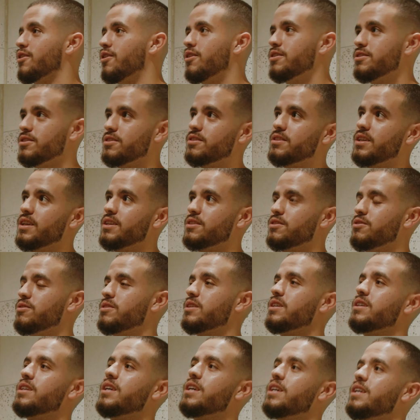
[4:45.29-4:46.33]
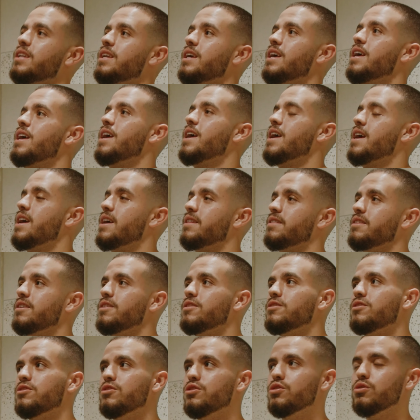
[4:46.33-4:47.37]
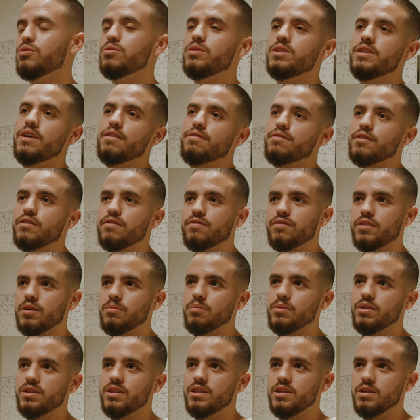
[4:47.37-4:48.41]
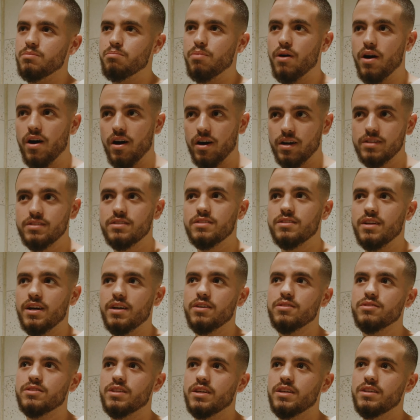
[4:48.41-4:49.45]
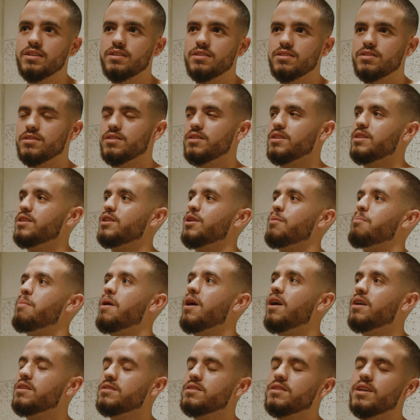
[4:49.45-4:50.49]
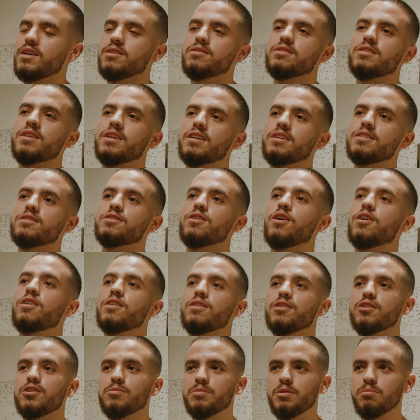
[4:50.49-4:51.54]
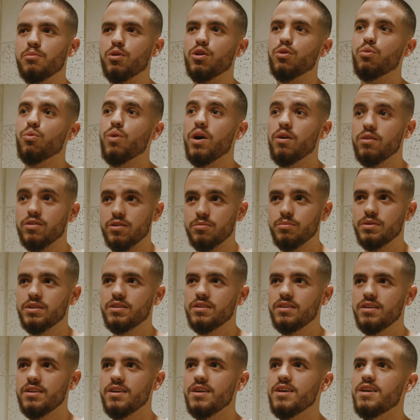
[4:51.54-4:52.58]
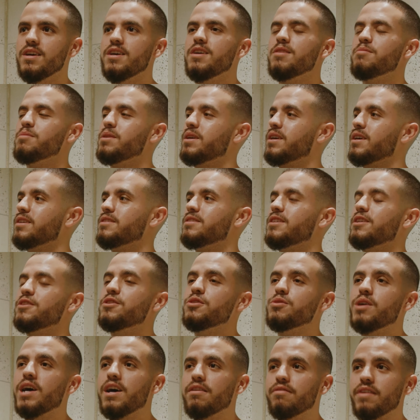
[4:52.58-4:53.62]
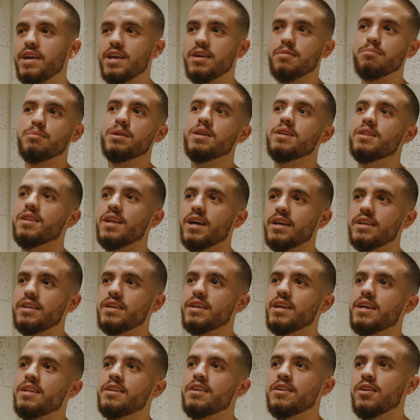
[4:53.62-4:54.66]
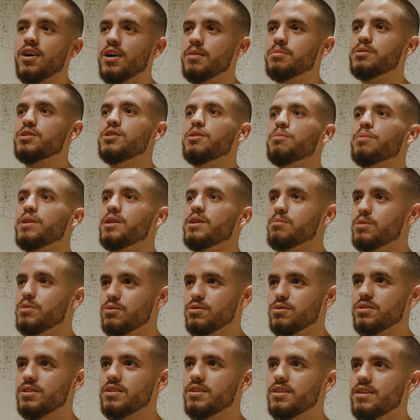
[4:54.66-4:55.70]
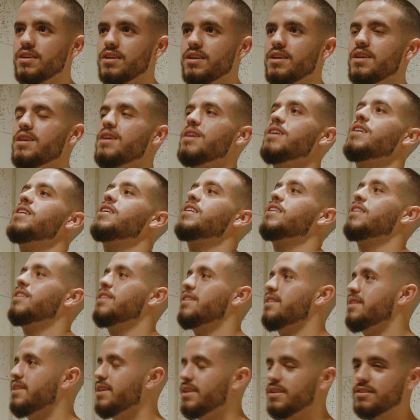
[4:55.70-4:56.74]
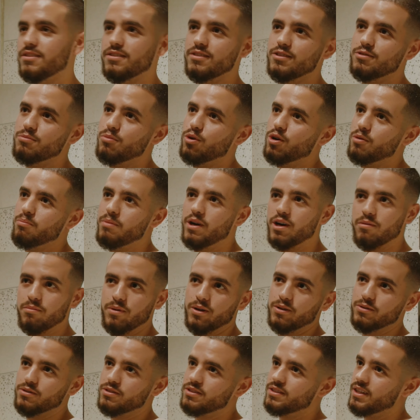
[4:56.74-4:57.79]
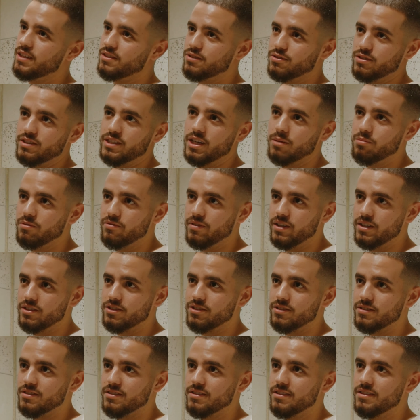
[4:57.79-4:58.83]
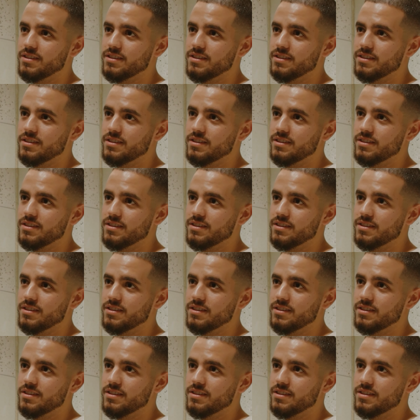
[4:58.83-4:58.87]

largest tanks you can get. And these do differ from the pod style tanks. The pod style tanks are a little bit more welcoming because they do have ambient lighting and an option to play music. This is more bare bones sensory deprivation.